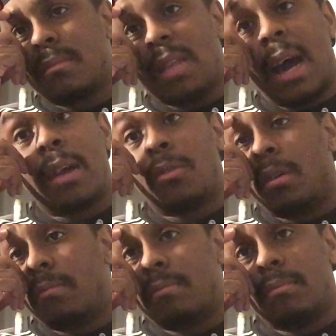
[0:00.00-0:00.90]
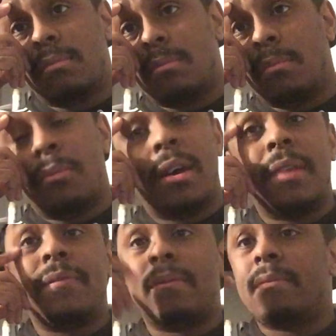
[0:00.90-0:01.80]
I don't know.
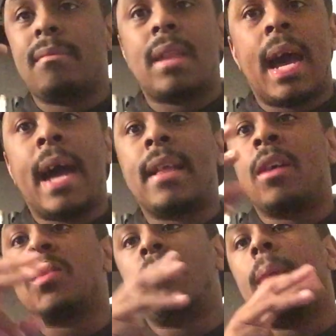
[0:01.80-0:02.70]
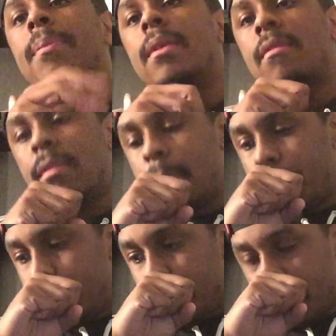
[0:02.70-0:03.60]
But That was my picks.
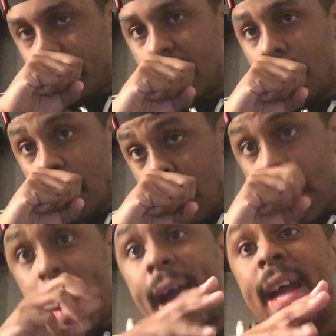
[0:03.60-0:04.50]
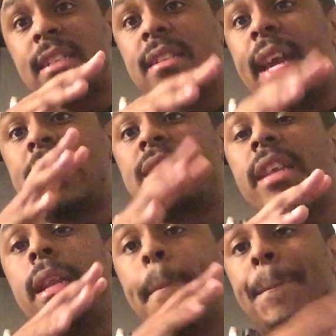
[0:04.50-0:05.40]
I actually had
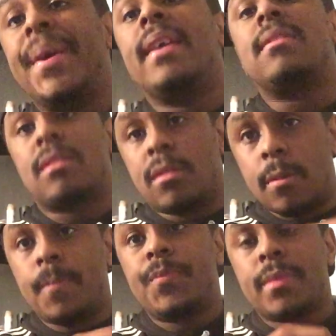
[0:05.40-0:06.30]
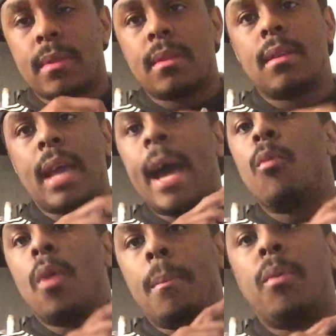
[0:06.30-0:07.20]
Shayna Baszler at
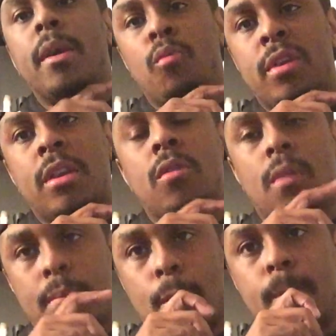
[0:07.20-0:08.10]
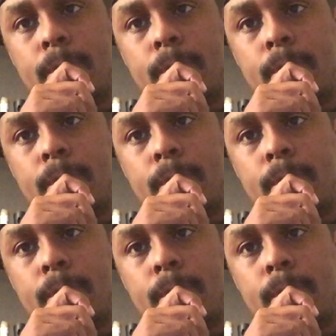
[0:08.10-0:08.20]
one point winning the Rumble.